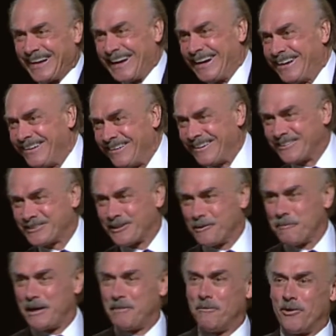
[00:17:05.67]
I knew I was going to
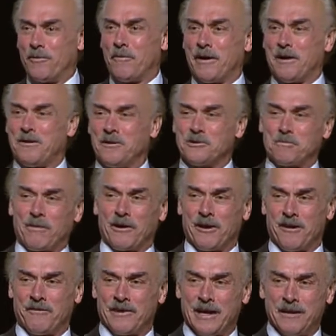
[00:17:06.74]
make more money in those
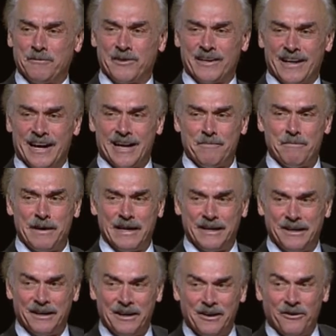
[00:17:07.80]
playoff games than I'd
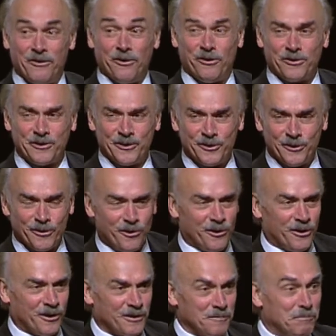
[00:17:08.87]
made all year
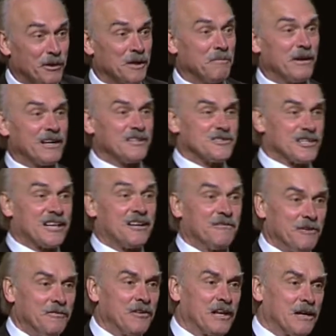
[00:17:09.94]
long. Pretty big incentive
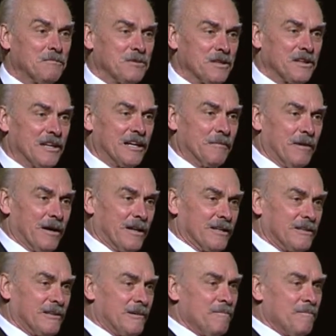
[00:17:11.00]
if you come to think about it.